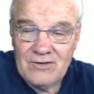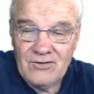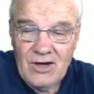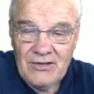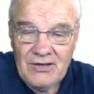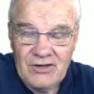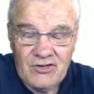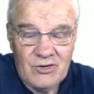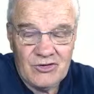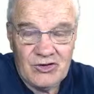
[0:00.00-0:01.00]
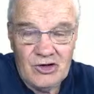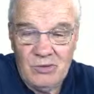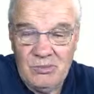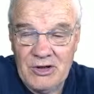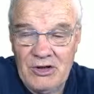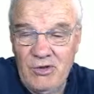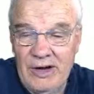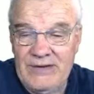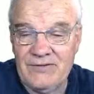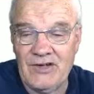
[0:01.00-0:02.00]
I think she was a little bit
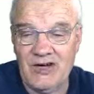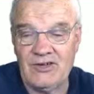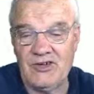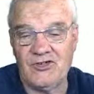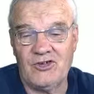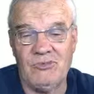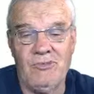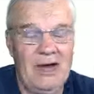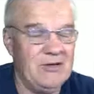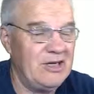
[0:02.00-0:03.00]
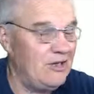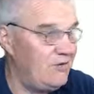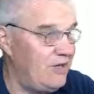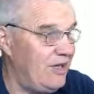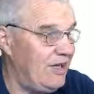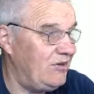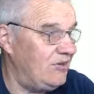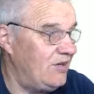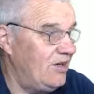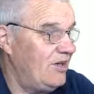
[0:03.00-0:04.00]
aggrieved that I did some mowing at the
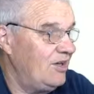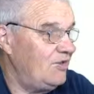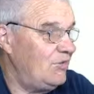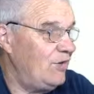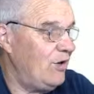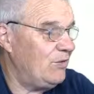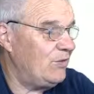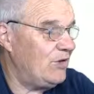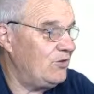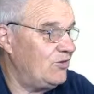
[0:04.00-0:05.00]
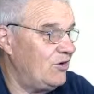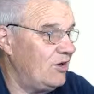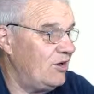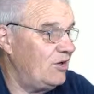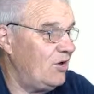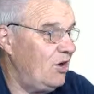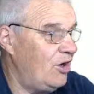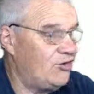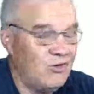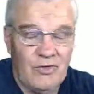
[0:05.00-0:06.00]
end. She felt that
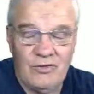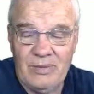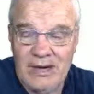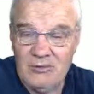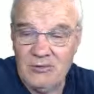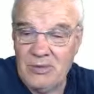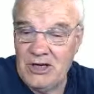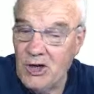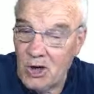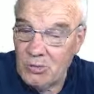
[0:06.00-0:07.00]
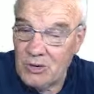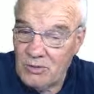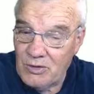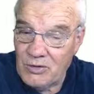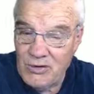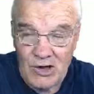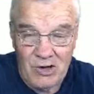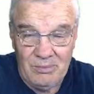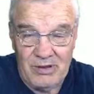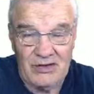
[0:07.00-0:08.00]
I should have perhaps been helping with the
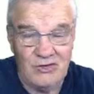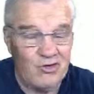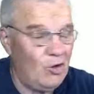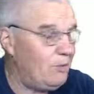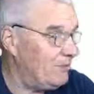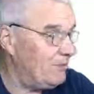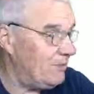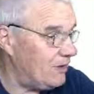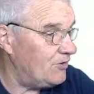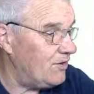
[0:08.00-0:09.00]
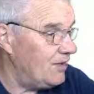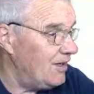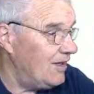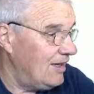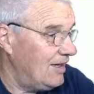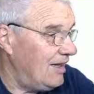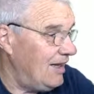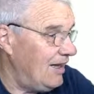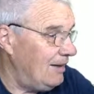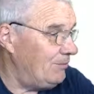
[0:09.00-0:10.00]
lopping and chopping, but
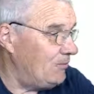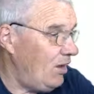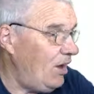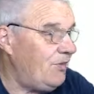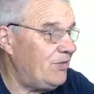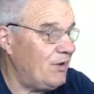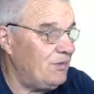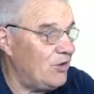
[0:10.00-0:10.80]
I think we got